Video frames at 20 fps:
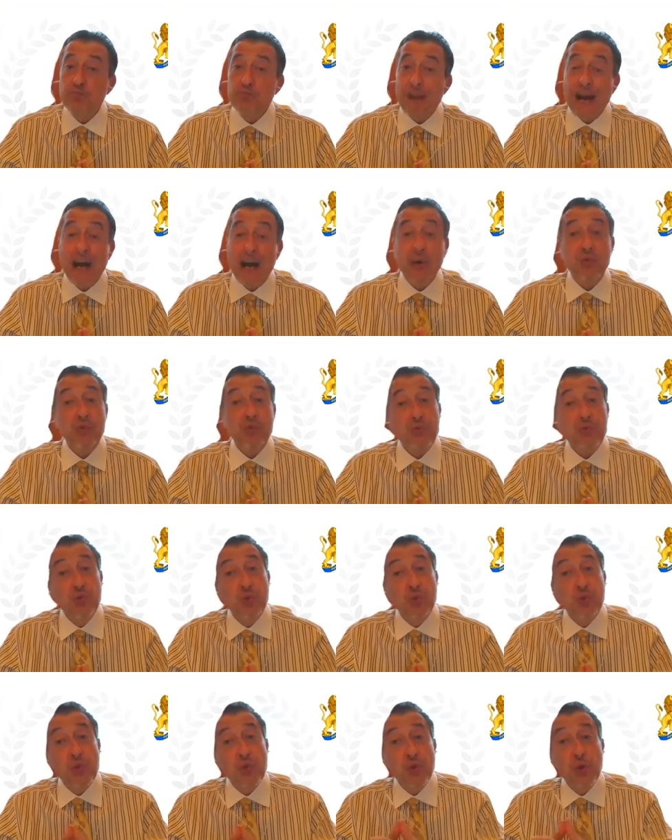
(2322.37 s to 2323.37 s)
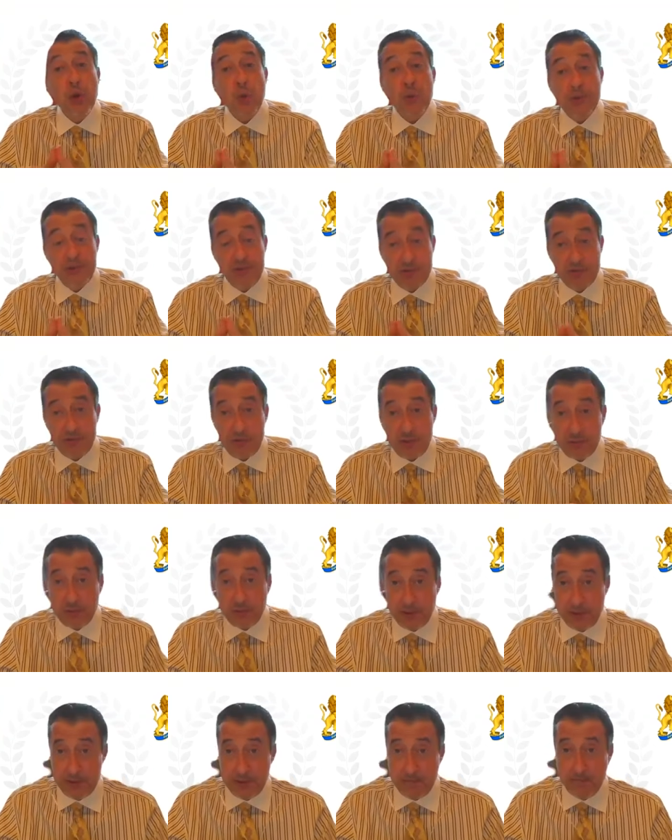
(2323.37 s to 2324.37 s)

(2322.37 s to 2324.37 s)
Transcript: How do you go on your own?